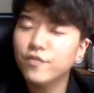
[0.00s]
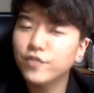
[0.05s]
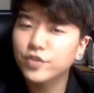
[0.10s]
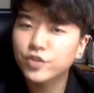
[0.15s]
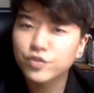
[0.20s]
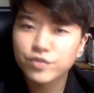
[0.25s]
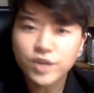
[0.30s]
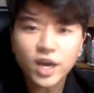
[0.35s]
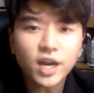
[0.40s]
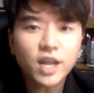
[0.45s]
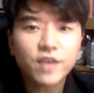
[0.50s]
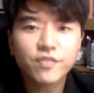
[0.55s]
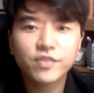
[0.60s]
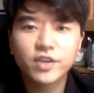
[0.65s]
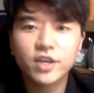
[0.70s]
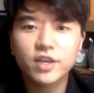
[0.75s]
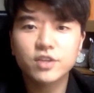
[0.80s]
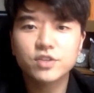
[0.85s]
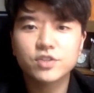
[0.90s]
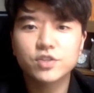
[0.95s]
you do not have
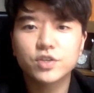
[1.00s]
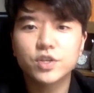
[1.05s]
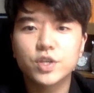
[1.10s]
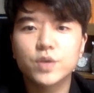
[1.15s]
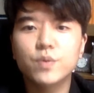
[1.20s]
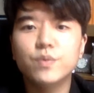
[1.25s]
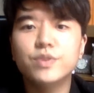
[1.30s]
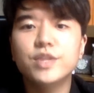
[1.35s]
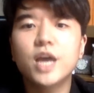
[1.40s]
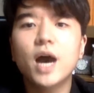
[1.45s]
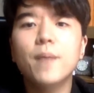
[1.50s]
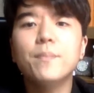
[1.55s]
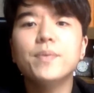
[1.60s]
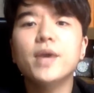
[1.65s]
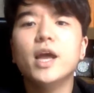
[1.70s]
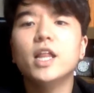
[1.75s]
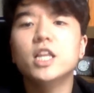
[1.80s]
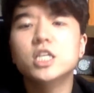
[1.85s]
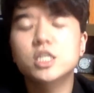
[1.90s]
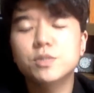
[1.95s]
kids, you will not be
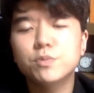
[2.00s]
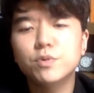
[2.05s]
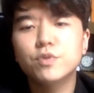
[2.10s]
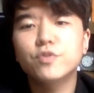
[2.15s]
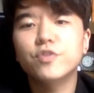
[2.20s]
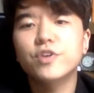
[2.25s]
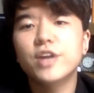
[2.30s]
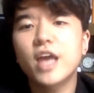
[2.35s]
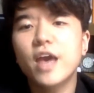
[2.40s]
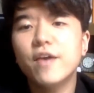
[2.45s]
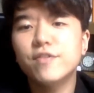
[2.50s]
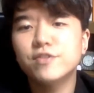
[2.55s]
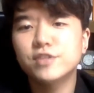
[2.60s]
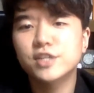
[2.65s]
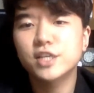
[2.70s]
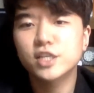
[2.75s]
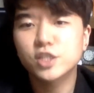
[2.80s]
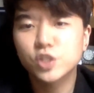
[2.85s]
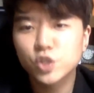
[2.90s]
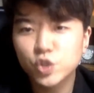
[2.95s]
eligible for an
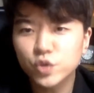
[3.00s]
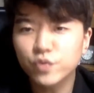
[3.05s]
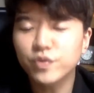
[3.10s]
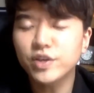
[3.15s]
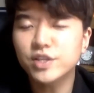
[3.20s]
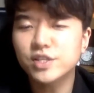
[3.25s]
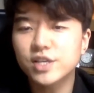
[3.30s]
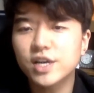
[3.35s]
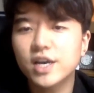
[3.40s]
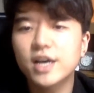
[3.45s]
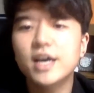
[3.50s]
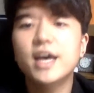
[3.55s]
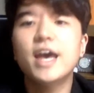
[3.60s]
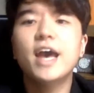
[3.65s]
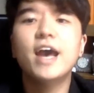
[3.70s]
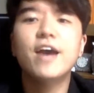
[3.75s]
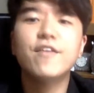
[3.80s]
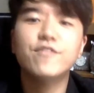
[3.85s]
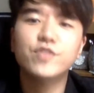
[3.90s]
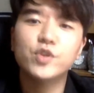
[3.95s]
F6-2 visa
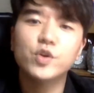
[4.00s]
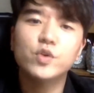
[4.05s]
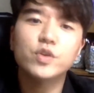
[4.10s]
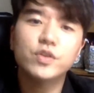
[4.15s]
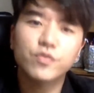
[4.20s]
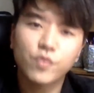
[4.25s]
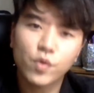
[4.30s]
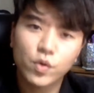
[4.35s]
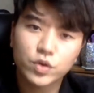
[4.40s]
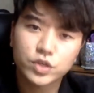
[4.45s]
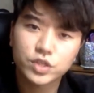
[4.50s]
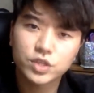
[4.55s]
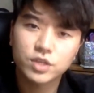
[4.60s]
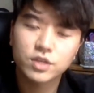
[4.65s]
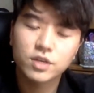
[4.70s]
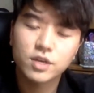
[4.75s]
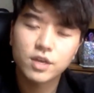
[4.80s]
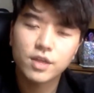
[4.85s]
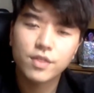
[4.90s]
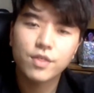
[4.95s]
after your divorce.
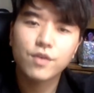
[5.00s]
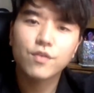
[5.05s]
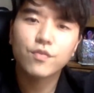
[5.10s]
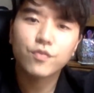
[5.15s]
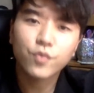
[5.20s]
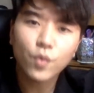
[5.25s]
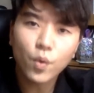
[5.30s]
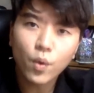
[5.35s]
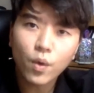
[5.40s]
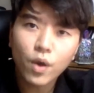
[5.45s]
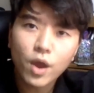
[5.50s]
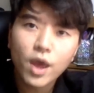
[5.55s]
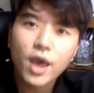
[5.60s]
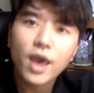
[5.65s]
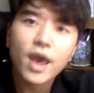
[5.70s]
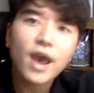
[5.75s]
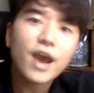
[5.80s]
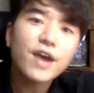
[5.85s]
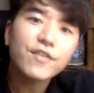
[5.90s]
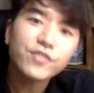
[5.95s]
Therefore,
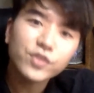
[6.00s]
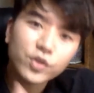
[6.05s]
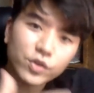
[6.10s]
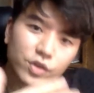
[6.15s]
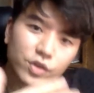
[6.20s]
after your